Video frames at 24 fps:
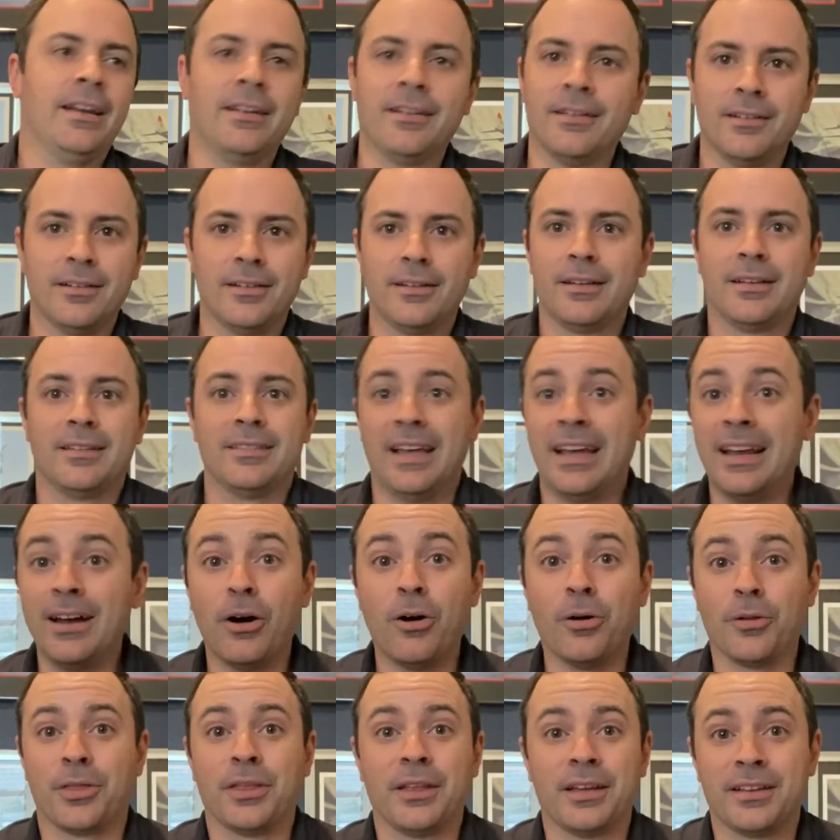And they
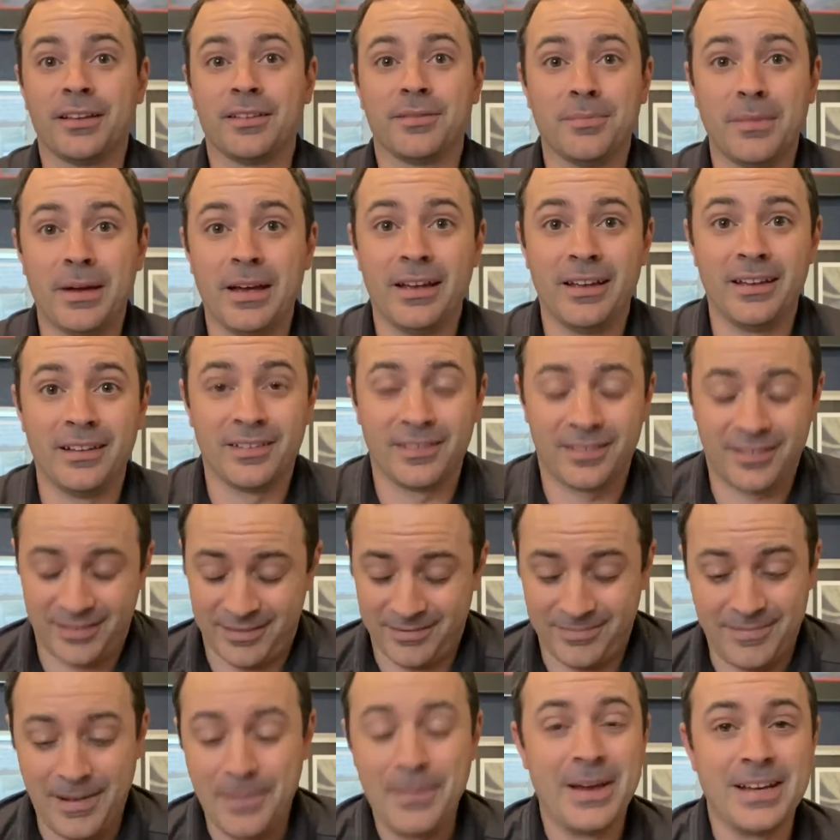all think it's
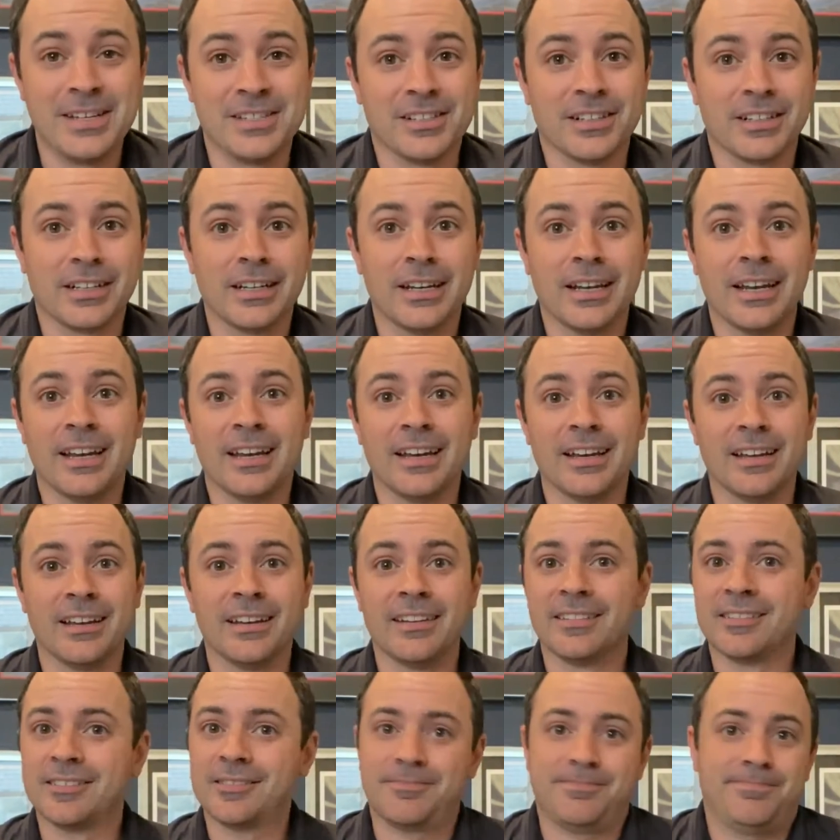amazing and